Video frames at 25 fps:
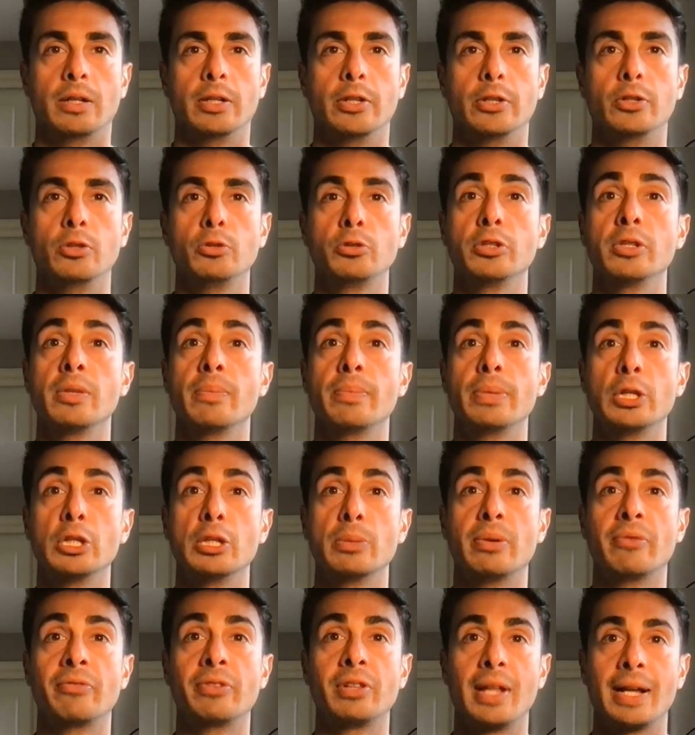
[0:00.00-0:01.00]
Due to the
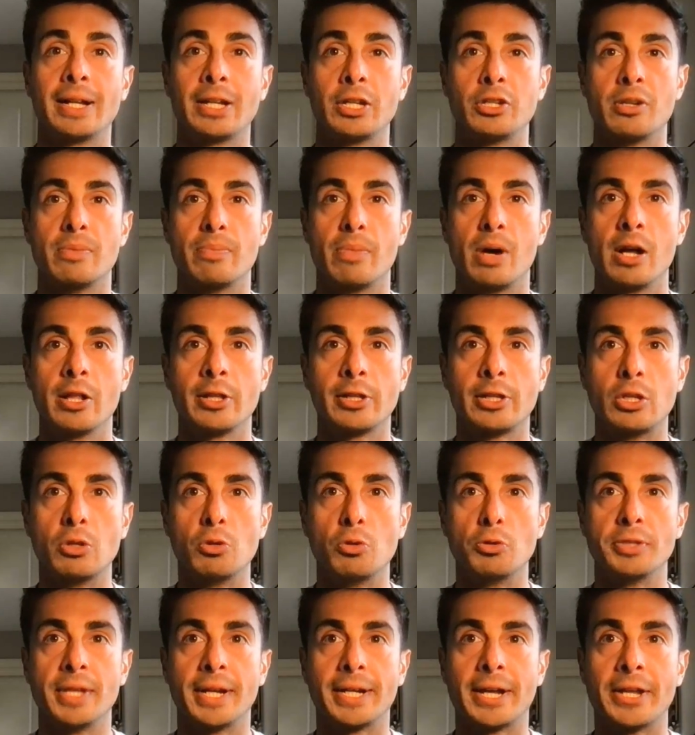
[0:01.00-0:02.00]
buildup of glycogen
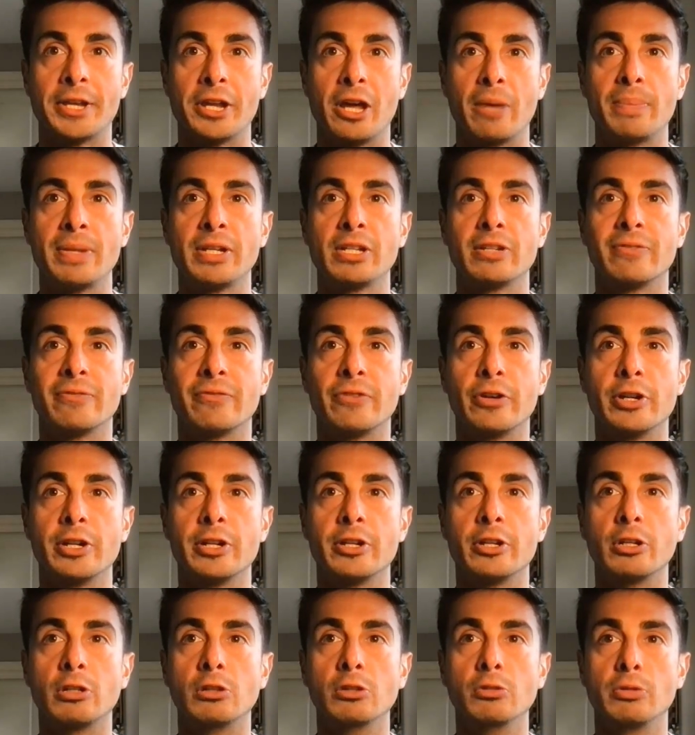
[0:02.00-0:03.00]
molecules that cannot be converted
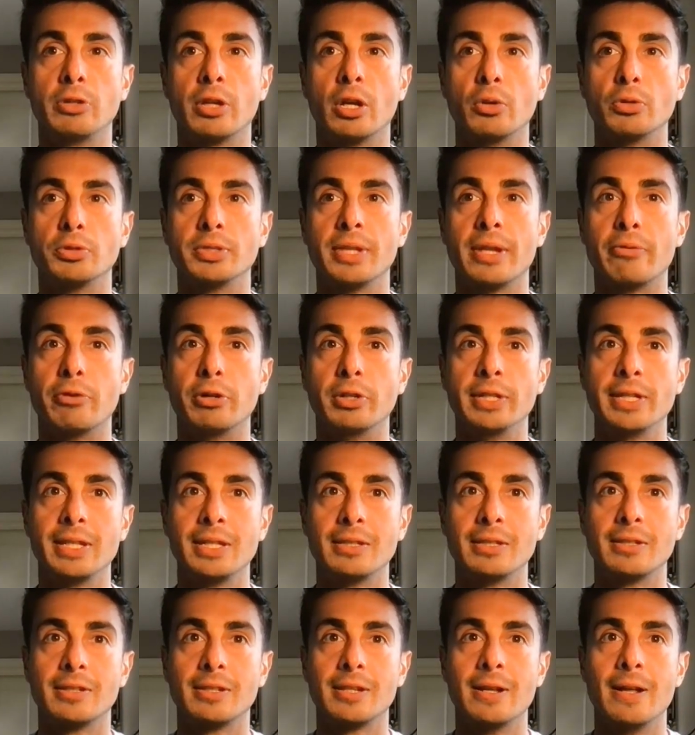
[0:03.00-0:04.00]
to glucose and
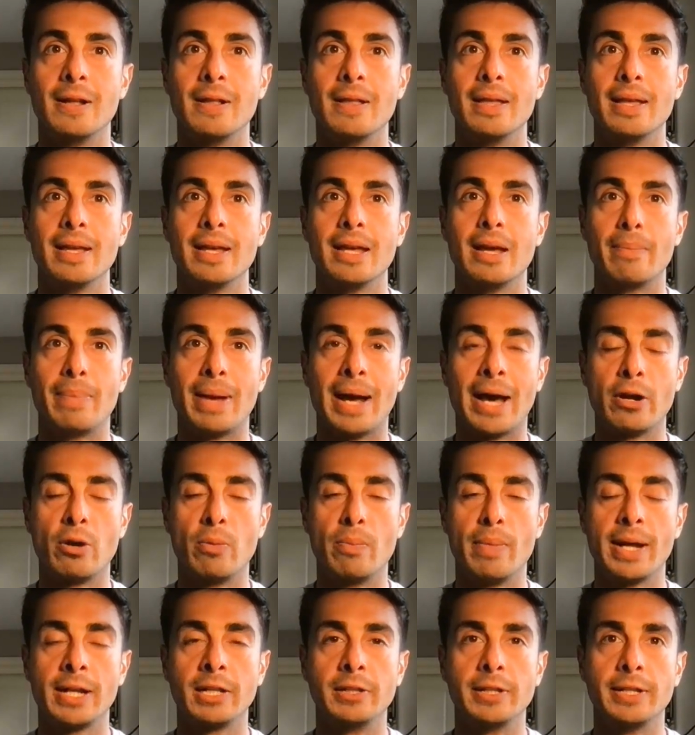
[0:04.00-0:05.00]
released,
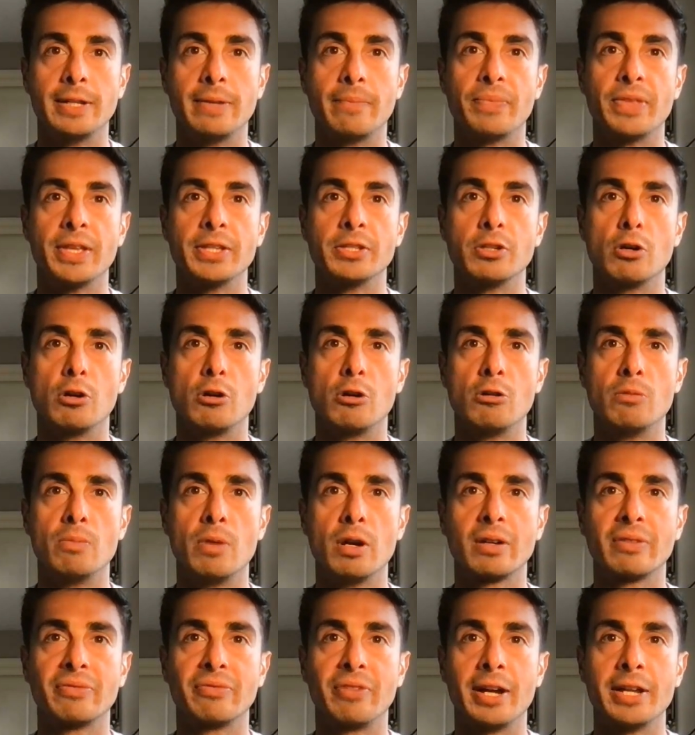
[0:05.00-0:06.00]
hepatomegaly is a
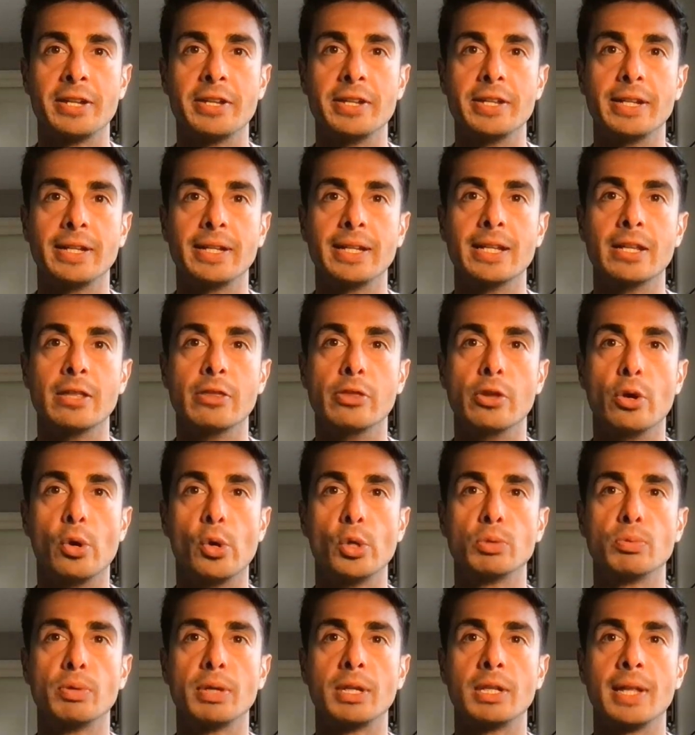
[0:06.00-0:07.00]
hallmark finding in
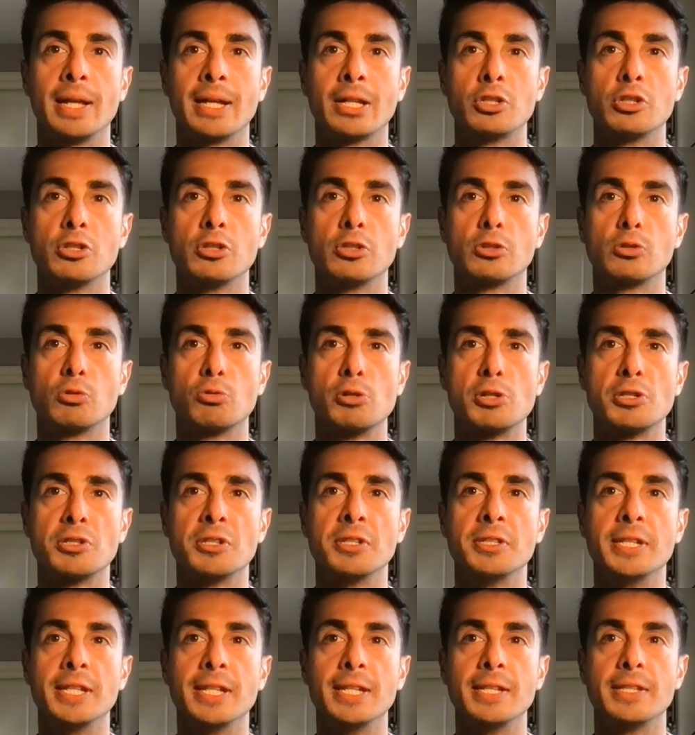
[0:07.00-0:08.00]
those with glycogen storage
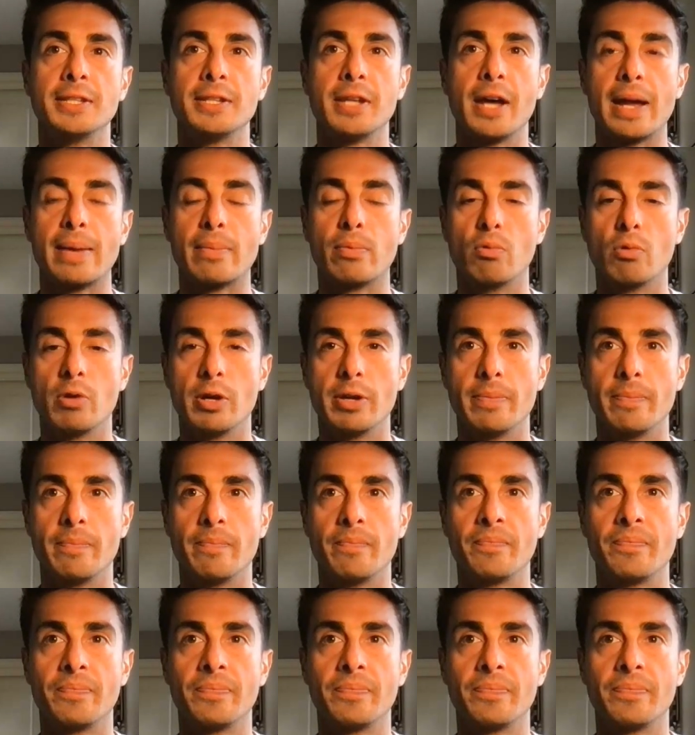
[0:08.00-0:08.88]
disease type 1.